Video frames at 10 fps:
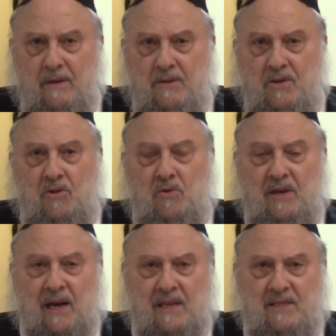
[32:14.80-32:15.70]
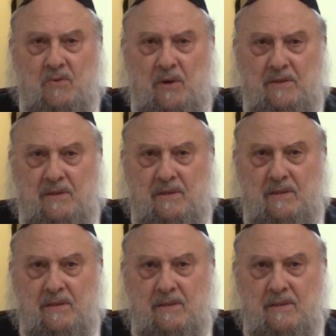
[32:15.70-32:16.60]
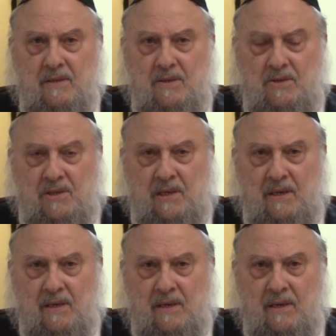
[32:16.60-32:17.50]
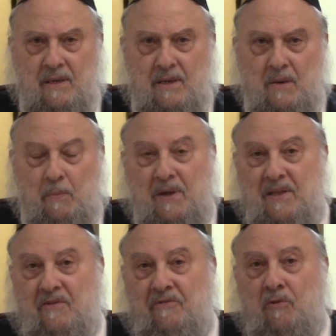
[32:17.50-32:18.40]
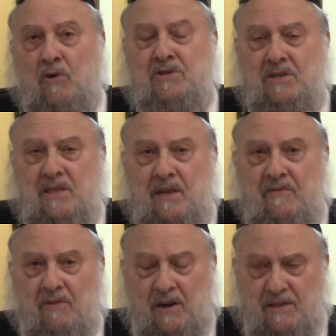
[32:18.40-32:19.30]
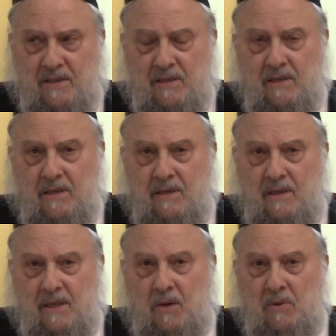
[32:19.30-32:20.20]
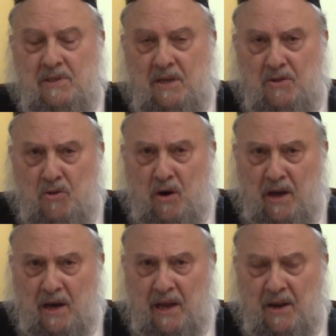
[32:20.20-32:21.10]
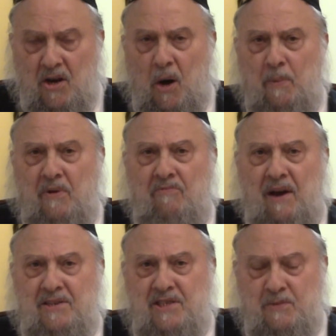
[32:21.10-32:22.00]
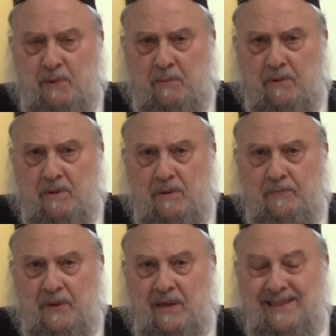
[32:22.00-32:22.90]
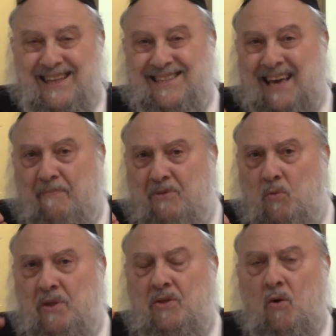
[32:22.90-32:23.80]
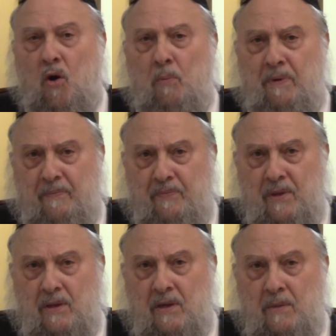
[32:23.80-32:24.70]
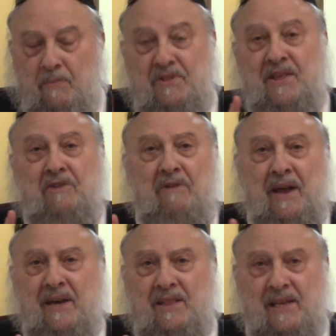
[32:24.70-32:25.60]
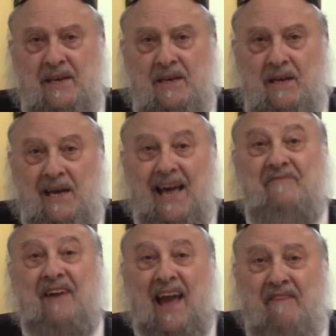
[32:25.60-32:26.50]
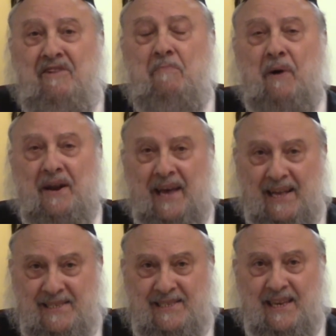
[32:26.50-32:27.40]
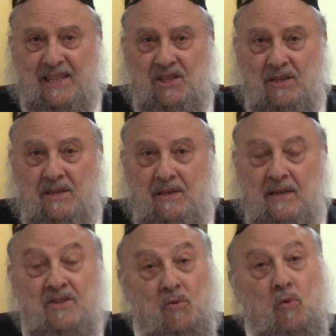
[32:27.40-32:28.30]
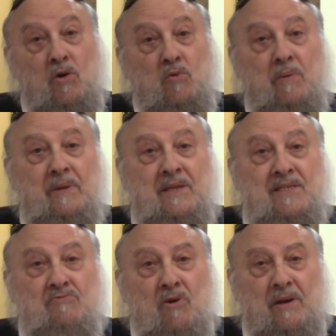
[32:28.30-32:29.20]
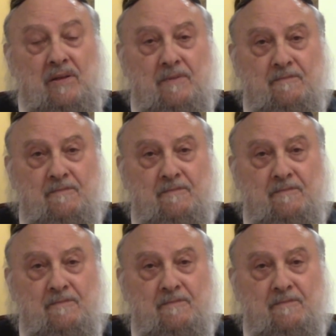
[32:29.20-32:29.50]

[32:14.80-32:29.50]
to do the consequences, you see. But fortunately for us, there was Noach and a couple of righteous people that kept the window open. But theoretically, if everybody had sinned, the world would have been destroyed.